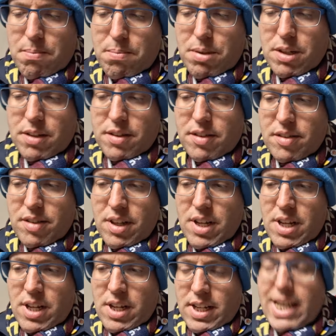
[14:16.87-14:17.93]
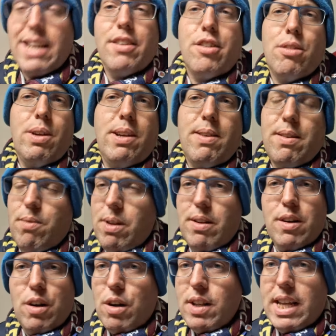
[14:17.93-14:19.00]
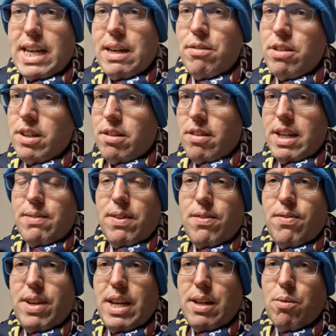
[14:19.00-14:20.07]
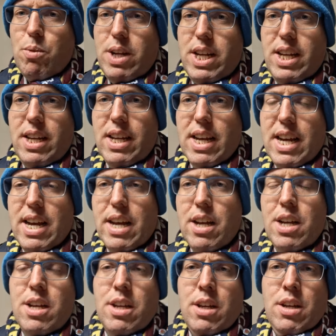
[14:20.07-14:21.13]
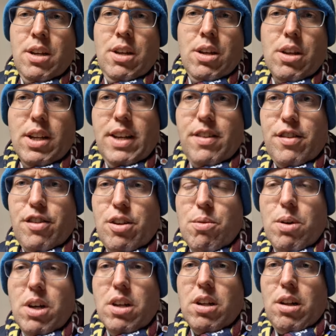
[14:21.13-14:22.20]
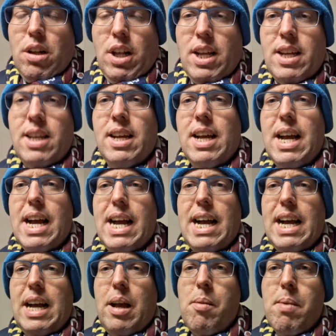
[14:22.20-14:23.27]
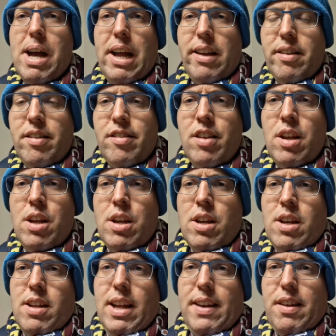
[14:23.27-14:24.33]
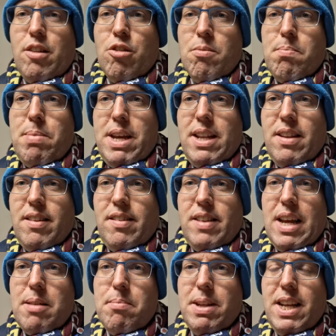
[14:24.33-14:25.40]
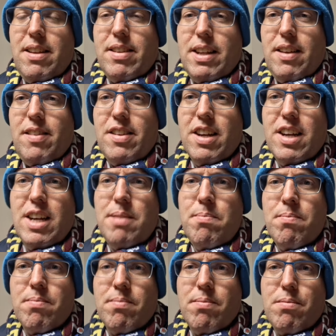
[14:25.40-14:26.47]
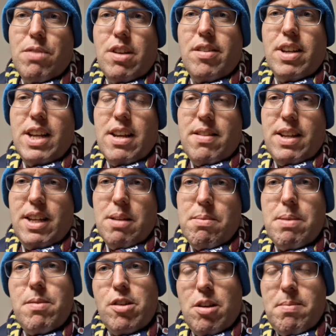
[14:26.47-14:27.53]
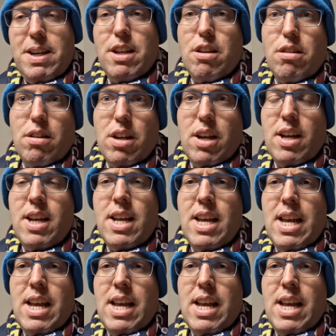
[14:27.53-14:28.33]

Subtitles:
but... Yeah, so we went all out, we were doing everything, we got it to 2-2, and ended up being 10 minutes at a time. Personally, I think there maybe should have been longer.